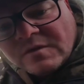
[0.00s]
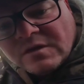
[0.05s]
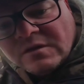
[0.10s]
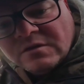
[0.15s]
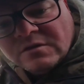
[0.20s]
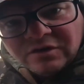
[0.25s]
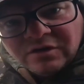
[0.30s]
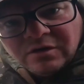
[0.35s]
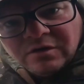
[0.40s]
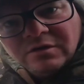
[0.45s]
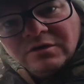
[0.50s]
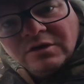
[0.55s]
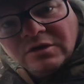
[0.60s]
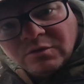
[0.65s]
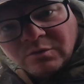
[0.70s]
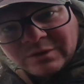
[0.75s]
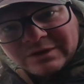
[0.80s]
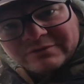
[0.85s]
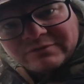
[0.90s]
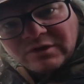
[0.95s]
So
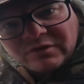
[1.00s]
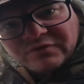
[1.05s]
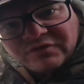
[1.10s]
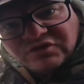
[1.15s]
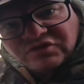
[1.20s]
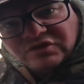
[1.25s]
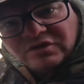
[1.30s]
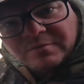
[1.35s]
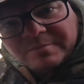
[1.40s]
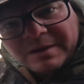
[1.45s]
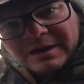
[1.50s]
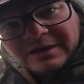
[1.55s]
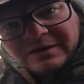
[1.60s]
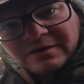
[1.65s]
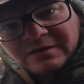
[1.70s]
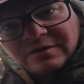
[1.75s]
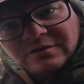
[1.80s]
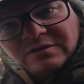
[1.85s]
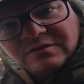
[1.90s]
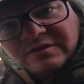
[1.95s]
when I've got fish on the
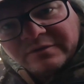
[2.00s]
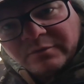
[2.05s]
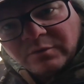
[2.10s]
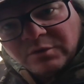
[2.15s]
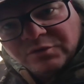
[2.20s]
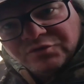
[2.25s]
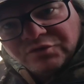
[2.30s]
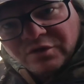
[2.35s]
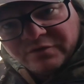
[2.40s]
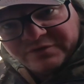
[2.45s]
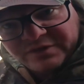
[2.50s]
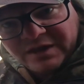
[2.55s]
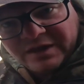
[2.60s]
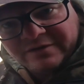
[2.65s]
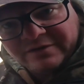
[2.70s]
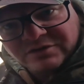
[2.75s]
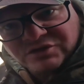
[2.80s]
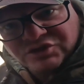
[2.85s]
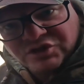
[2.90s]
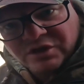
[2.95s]
bank, let's have a wander over
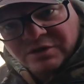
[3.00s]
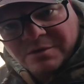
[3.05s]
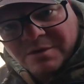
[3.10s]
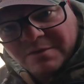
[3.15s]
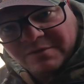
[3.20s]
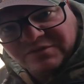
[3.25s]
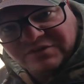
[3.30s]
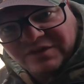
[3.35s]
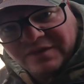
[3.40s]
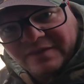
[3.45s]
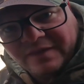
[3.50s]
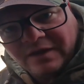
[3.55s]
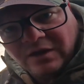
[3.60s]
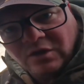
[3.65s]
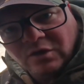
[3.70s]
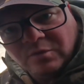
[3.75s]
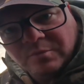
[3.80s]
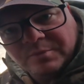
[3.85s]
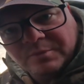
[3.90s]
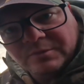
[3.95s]
there. I'll show you how I set that
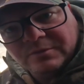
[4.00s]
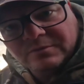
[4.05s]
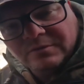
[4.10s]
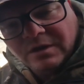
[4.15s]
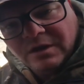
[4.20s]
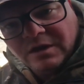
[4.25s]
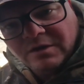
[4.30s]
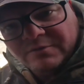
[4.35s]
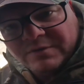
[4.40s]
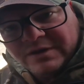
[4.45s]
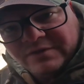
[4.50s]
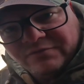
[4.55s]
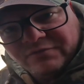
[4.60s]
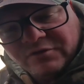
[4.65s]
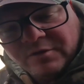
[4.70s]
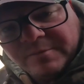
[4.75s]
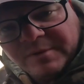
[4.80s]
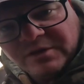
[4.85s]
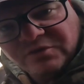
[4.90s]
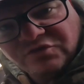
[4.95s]
up, ready for
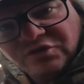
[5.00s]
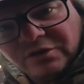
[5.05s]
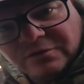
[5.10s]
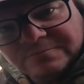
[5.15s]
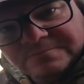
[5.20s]
a picture.